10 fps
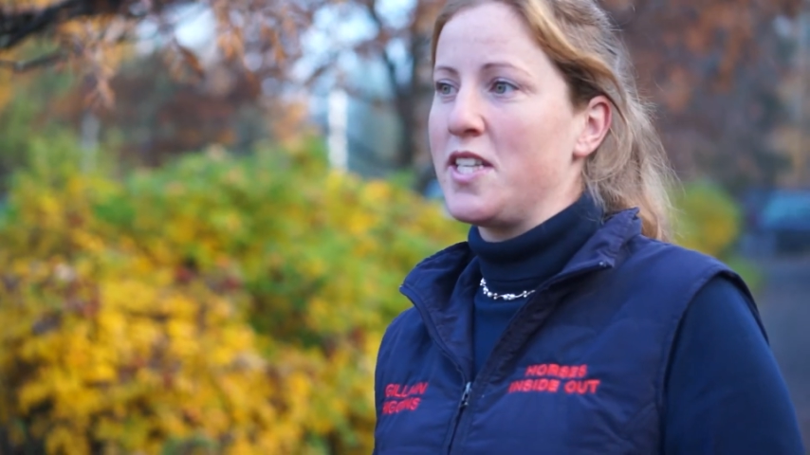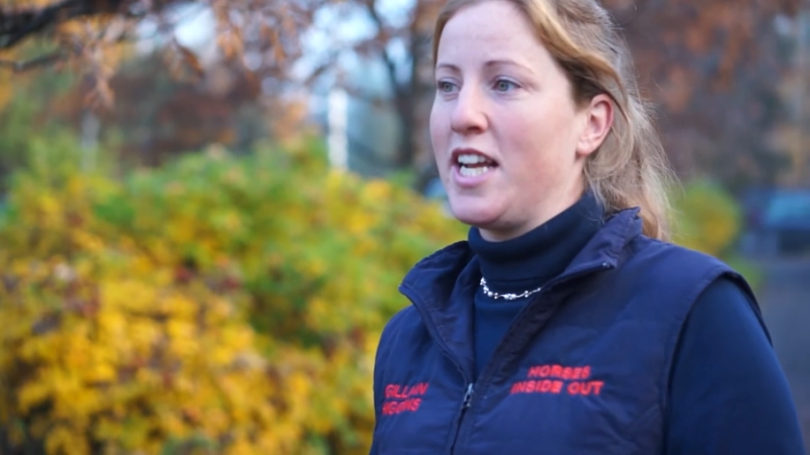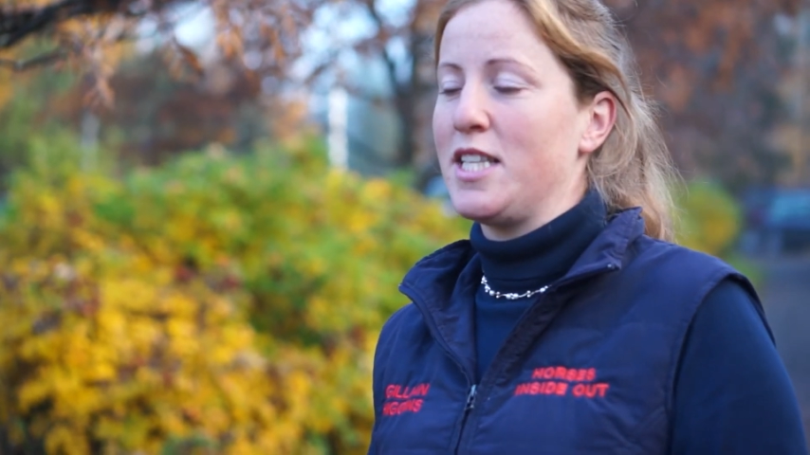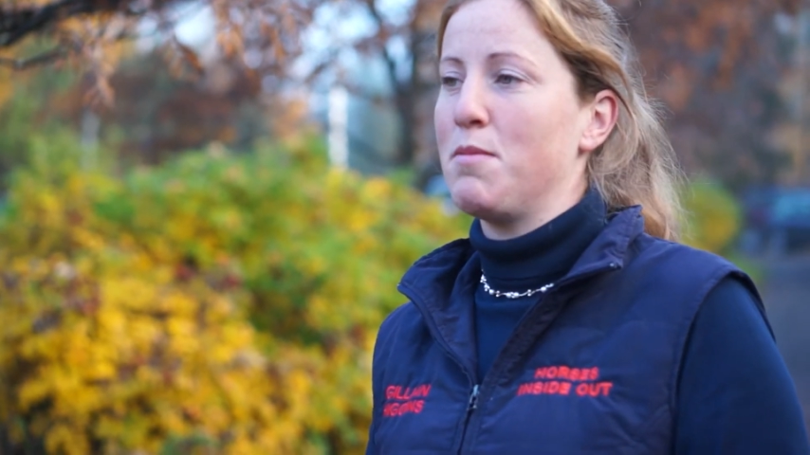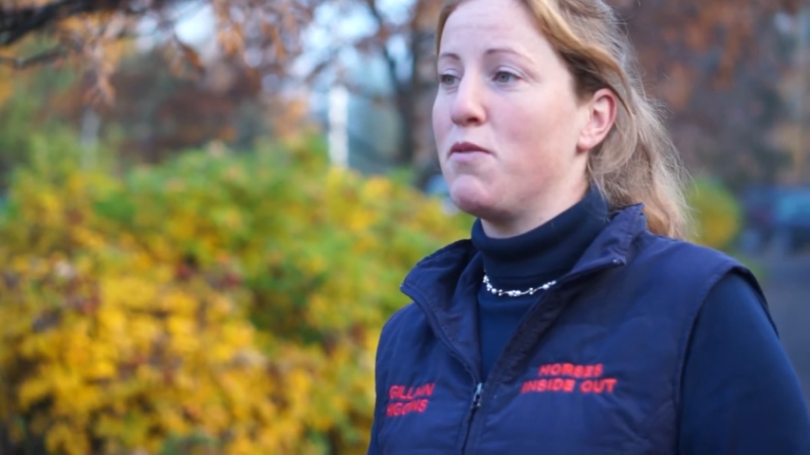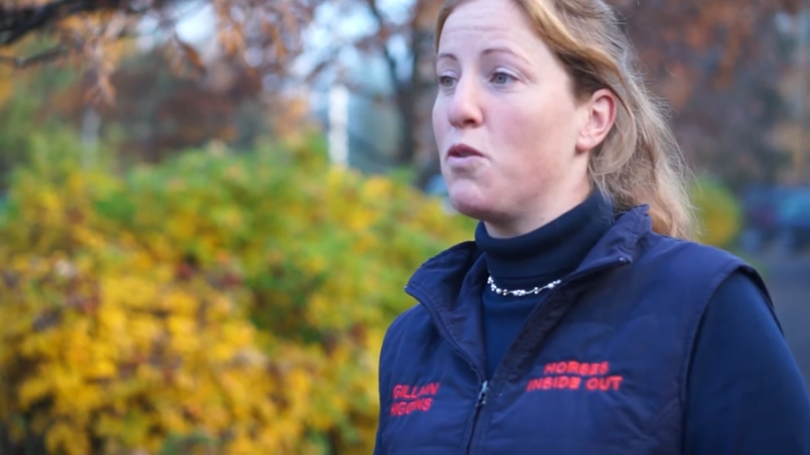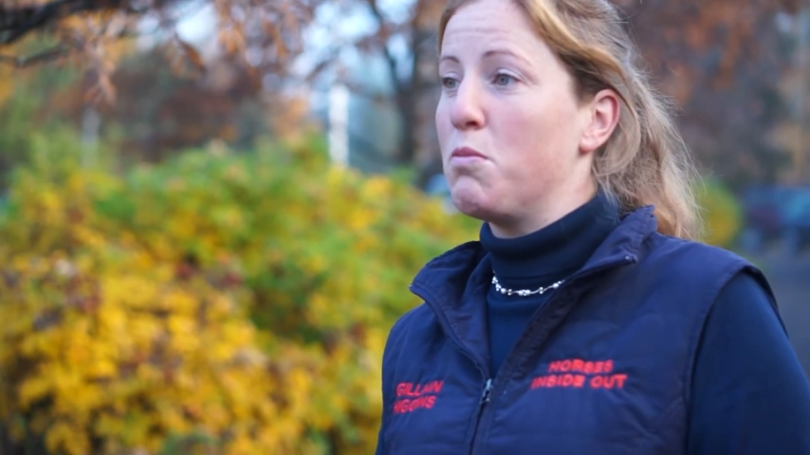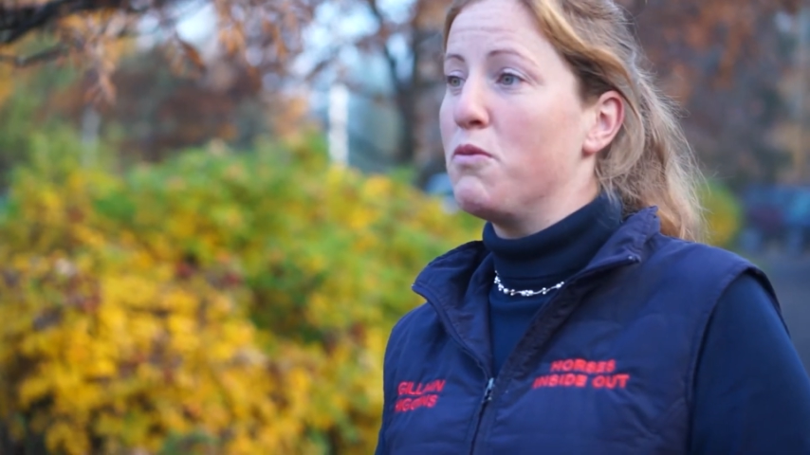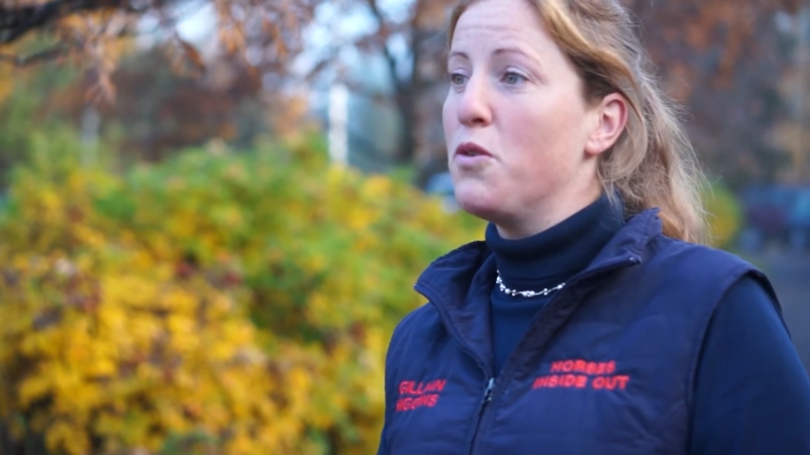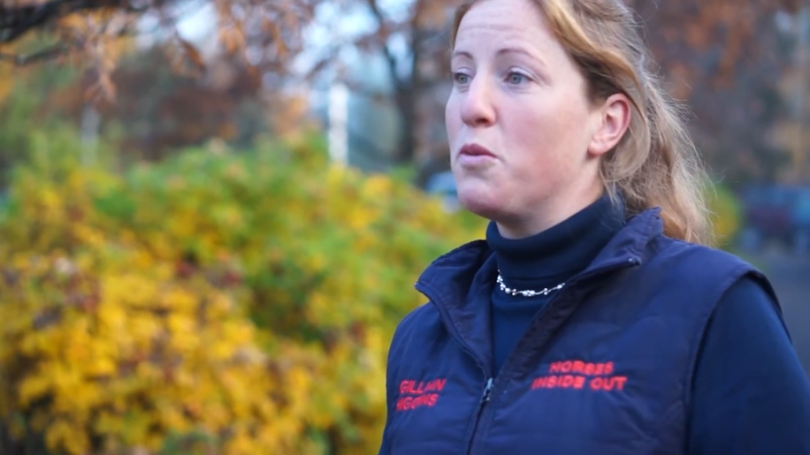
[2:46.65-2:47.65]
Anatomy for
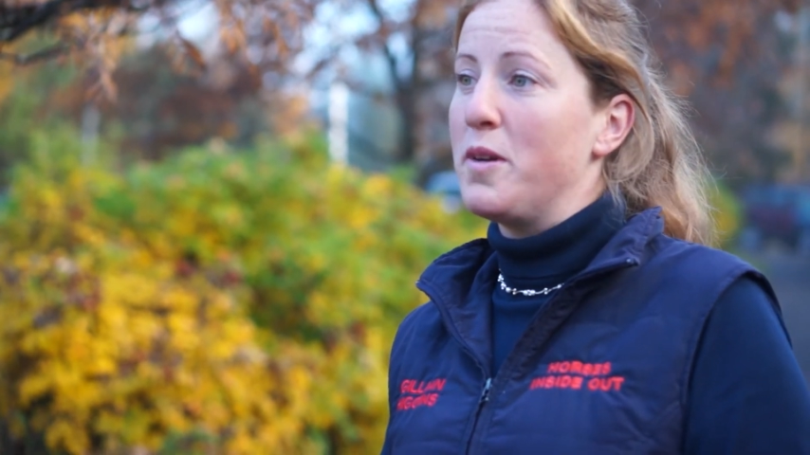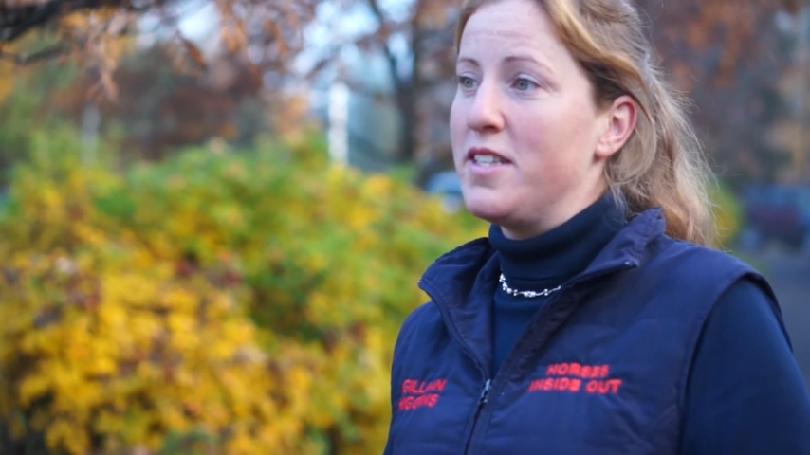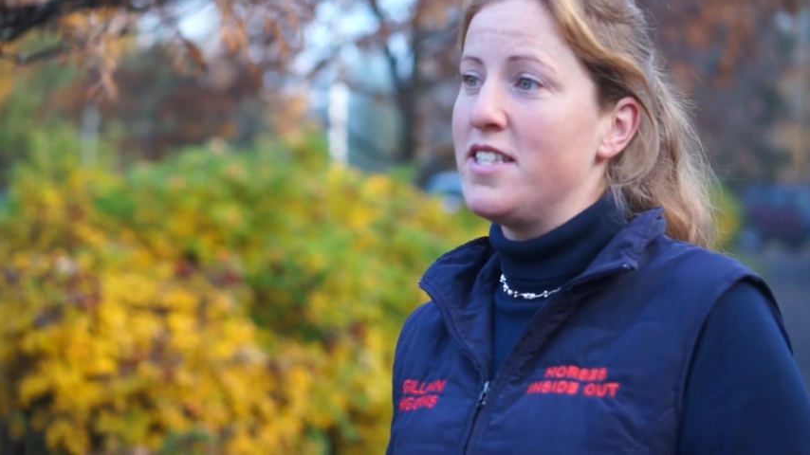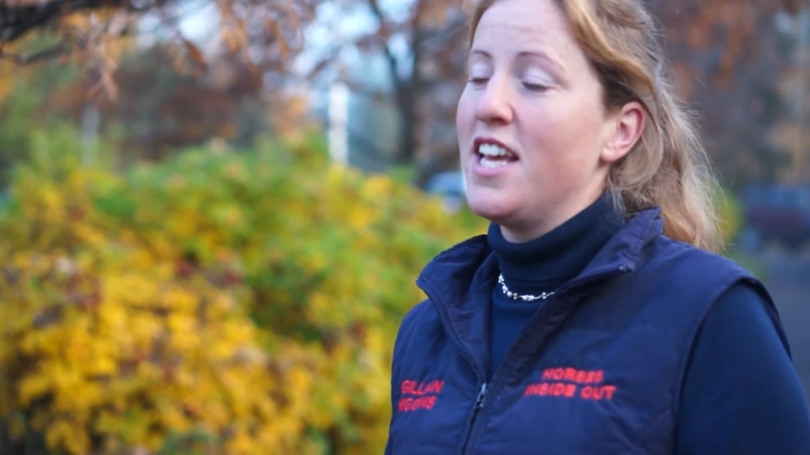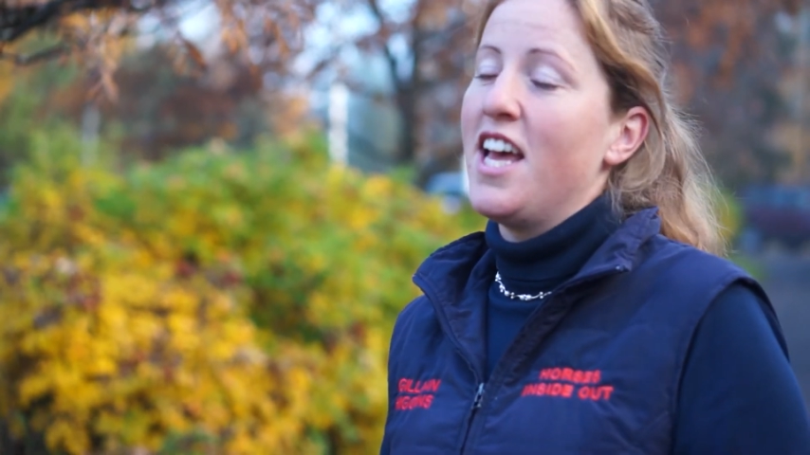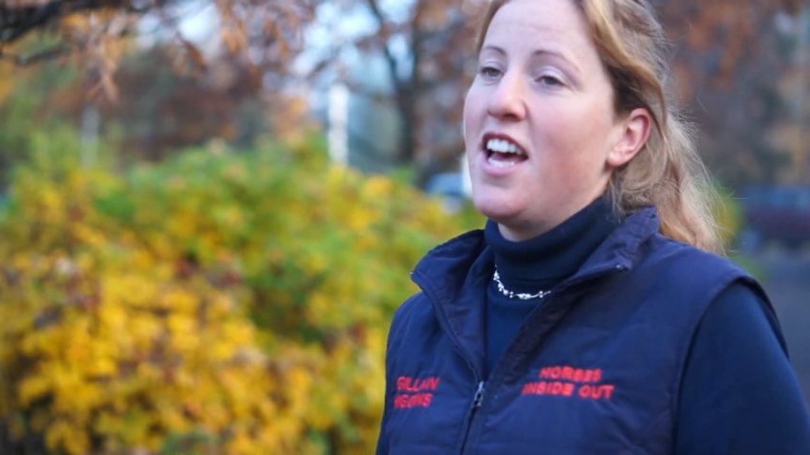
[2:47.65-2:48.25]
Performance,